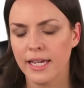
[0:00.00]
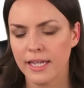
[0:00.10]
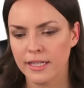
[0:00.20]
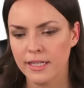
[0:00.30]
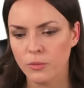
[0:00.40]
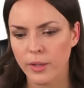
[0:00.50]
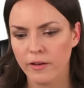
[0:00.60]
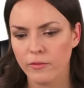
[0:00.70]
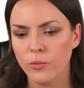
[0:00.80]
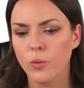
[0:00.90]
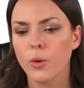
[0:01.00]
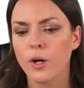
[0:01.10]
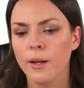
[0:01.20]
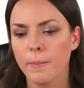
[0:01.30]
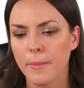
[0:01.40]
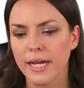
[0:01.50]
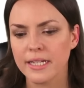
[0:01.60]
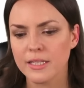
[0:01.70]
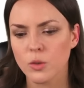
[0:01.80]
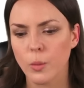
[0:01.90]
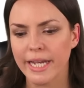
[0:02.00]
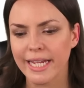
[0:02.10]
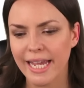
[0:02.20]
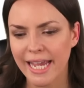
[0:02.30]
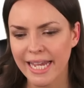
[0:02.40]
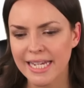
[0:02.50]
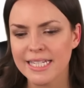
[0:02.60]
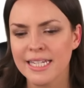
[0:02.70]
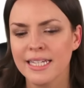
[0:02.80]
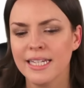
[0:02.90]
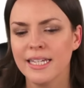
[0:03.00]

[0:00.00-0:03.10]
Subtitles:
And here we have 4 minus 28